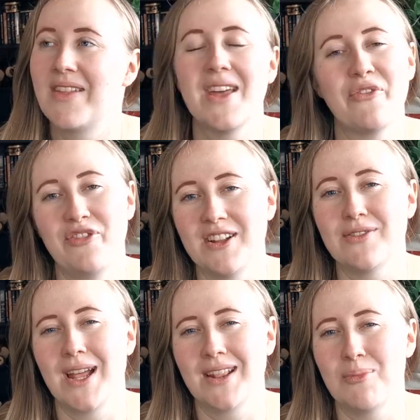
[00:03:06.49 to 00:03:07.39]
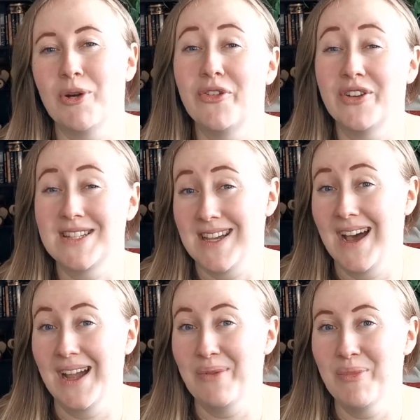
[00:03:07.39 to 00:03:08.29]
that felt like the perfect
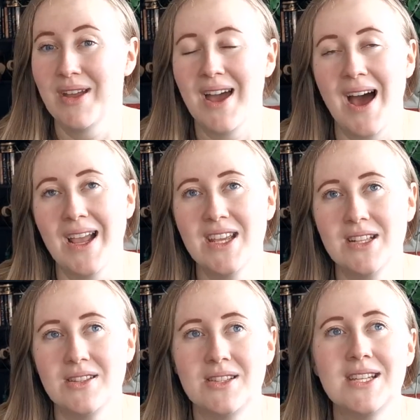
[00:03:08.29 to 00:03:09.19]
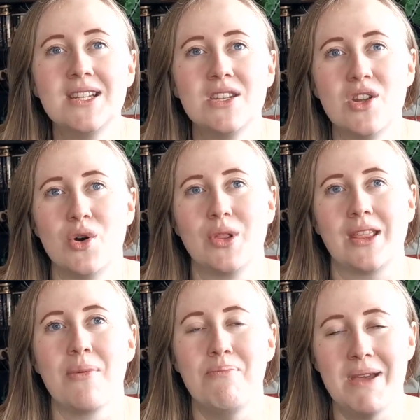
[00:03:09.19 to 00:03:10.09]
time. I did know
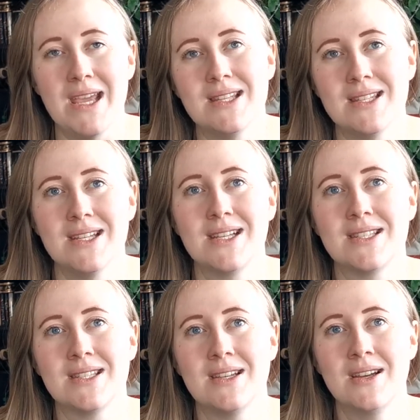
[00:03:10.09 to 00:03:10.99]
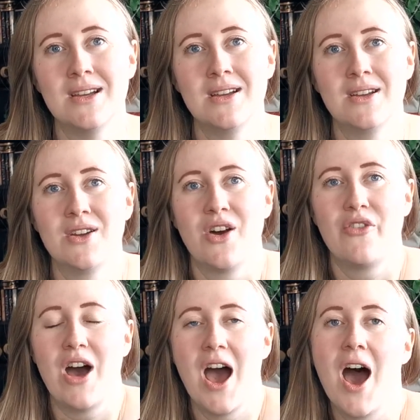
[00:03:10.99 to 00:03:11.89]
the basics
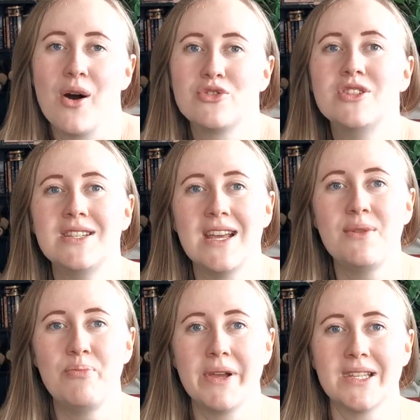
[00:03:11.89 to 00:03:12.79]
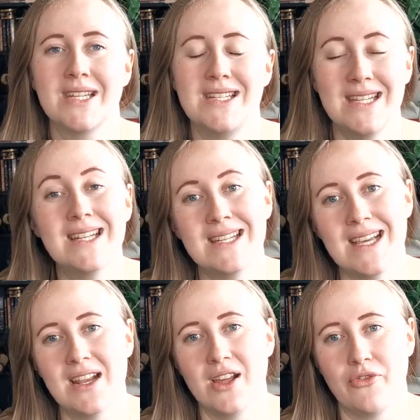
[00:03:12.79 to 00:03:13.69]
of how to knit because I did
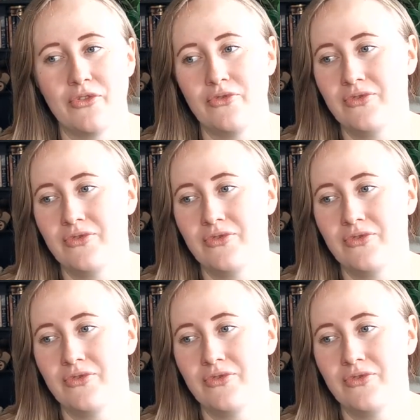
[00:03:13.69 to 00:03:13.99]
knit a